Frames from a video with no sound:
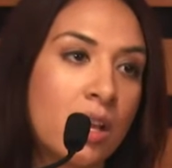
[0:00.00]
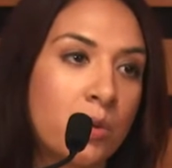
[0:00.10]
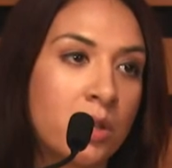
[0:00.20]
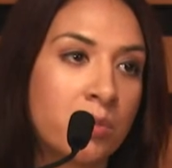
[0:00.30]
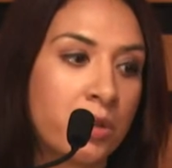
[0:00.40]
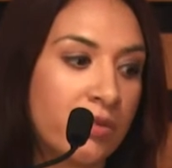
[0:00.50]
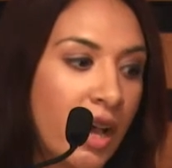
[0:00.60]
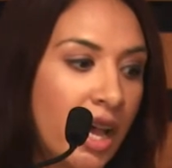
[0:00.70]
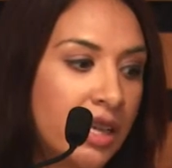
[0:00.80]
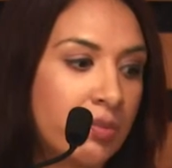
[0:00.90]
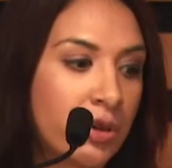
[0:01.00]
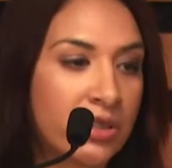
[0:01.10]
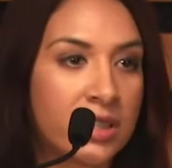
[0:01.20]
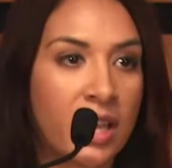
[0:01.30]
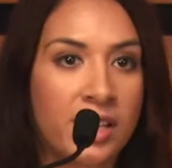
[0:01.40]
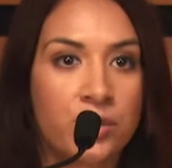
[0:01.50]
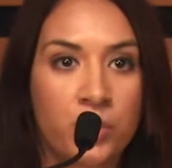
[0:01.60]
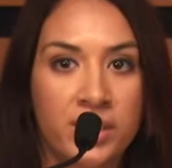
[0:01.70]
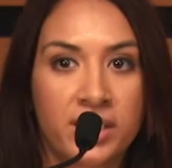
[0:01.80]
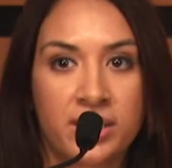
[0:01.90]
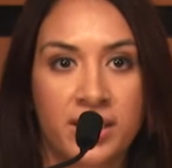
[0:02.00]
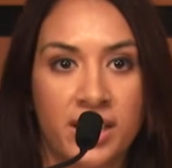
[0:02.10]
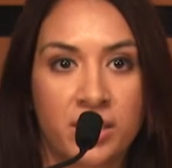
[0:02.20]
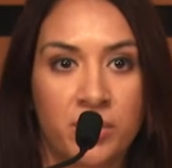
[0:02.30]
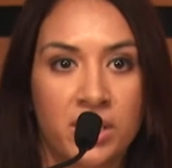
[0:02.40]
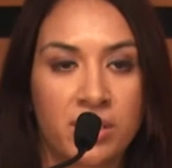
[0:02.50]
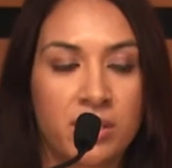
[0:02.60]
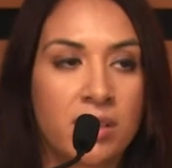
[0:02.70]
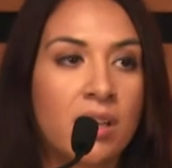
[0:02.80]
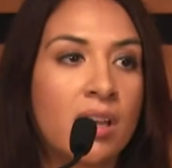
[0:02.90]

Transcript: We'll provide personalized risk assessments.